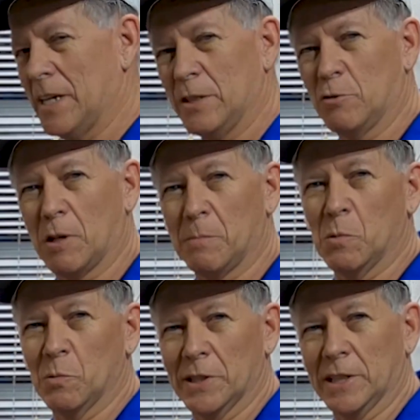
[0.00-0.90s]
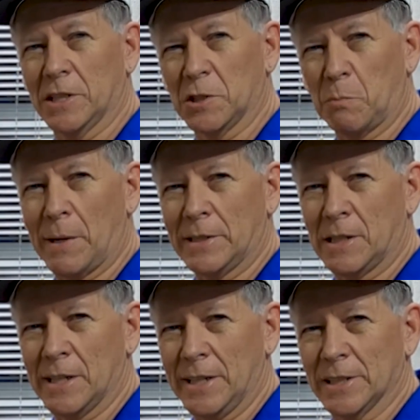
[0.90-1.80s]
get in trouble with this
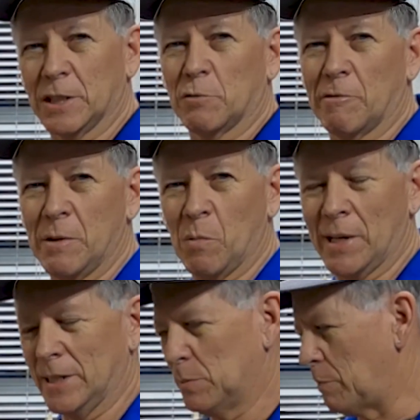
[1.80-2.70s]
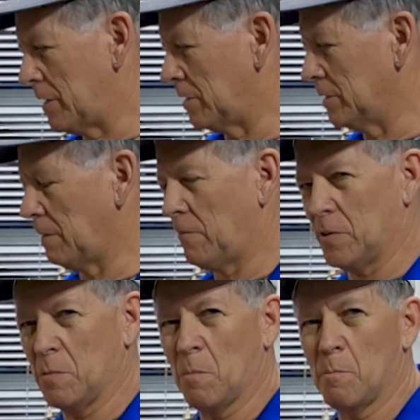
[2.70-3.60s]
especially is three ways, because if
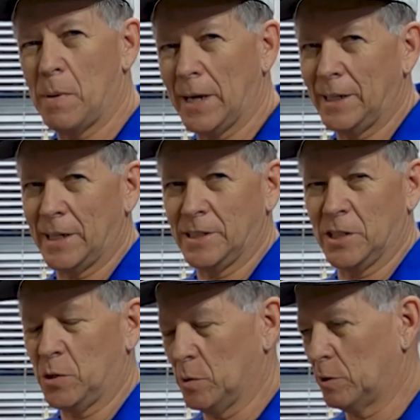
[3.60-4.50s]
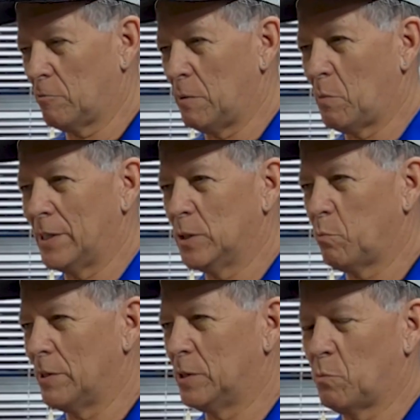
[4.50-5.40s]
you pay attention to a three-way
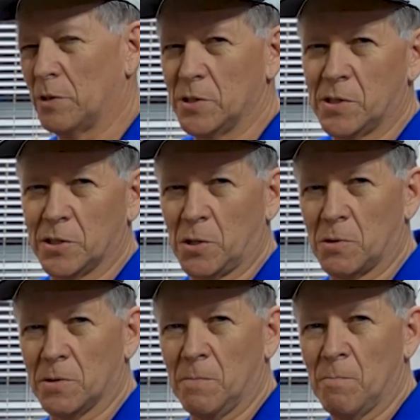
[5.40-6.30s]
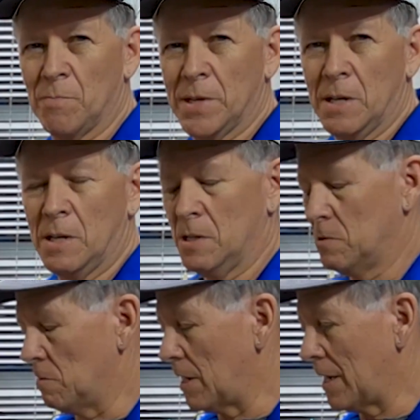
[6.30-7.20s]
switch where you can turn
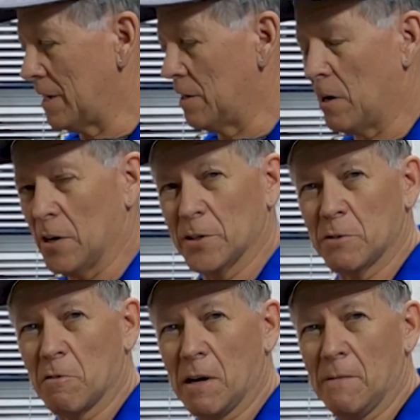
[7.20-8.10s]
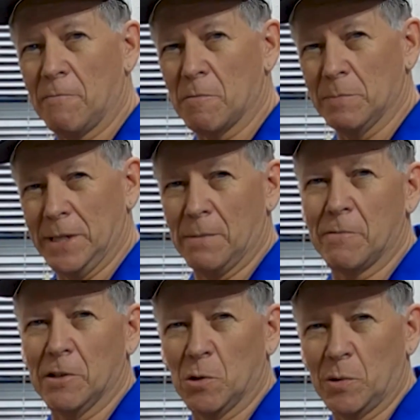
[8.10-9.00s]
your light on or off from
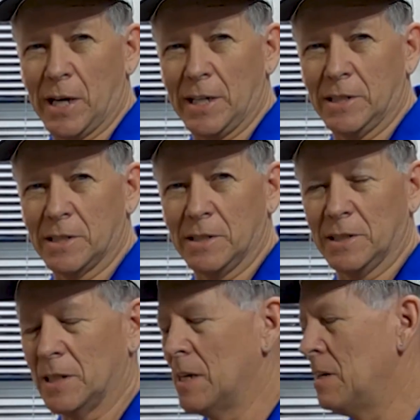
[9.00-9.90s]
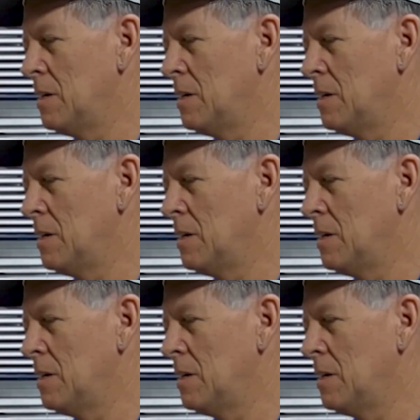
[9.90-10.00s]
different locations,